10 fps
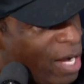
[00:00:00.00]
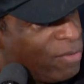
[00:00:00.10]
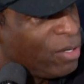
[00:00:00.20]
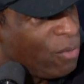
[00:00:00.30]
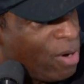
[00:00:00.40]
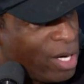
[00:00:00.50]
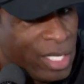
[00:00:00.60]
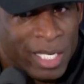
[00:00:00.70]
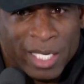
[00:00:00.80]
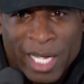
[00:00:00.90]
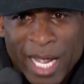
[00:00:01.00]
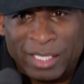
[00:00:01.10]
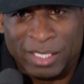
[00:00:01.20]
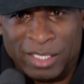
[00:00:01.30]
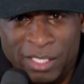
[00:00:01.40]
Everyone
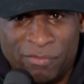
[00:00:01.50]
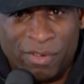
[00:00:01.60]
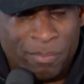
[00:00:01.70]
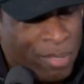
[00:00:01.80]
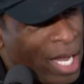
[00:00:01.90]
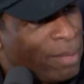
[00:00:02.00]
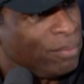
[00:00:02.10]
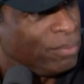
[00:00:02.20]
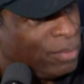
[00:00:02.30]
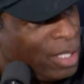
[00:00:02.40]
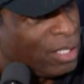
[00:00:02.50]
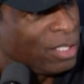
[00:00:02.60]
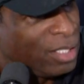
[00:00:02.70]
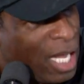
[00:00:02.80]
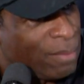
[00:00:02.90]
has a different pep and a
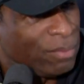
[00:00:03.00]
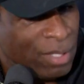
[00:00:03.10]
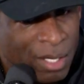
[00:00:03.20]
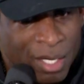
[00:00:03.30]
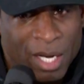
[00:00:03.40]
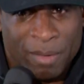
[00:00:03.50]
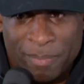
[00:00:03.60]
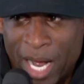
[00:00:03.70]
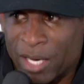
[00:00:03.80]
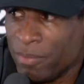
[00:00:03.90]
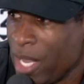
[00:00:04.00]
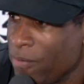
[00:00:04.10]
step uh, about them.